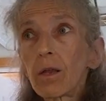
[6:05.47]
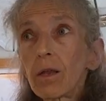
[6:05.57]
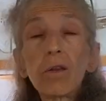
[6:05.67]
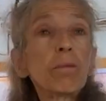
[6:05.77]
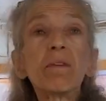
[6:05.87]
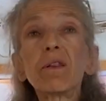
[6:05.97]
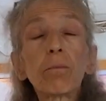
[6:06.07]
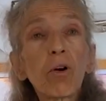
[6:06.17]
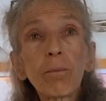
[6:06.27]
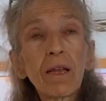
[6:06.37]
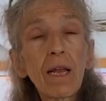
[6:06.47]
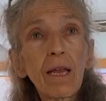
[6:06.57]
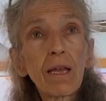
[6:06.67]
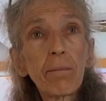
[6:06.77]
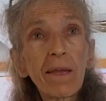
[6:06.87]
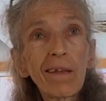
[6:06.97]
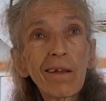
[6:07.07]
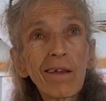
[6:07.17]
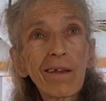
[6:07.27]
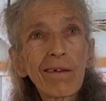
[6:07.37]
dismiss them completely,
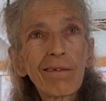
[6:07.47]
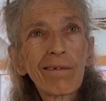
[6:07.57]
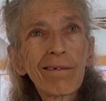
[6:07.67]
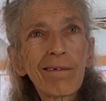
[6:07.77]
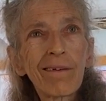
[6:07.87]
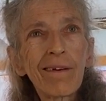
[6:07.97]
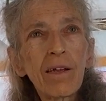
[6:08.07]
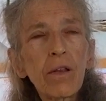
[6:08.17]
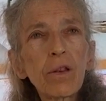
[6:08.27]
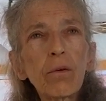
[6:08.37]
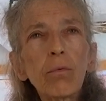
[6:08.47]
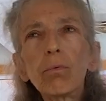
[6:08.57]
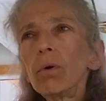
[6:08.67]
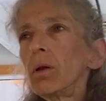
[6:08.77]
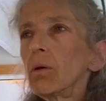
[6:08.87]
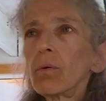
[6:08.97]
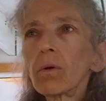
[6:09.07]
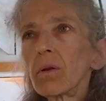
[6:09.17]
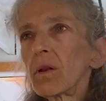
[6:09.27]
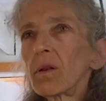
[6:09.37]
immediately. Say, we know
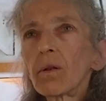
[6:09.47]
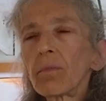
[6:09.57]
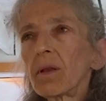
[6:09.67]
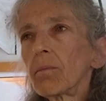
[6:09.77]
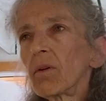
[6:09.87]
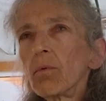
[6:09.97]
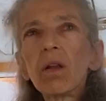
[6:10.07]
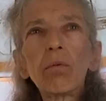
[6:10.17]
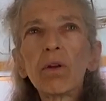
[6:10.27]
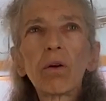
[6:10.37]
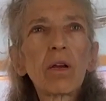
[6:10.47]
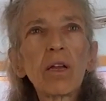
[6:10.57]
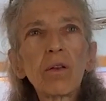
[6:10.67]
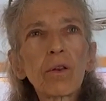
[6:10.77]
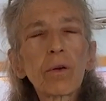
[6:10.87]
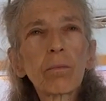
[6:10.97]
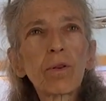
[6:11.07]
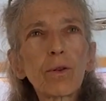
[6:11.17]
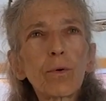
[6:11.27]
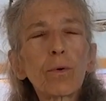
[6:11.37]
that there's something, but really we don't hear them.
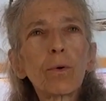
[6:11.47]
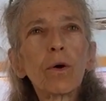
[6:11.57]
So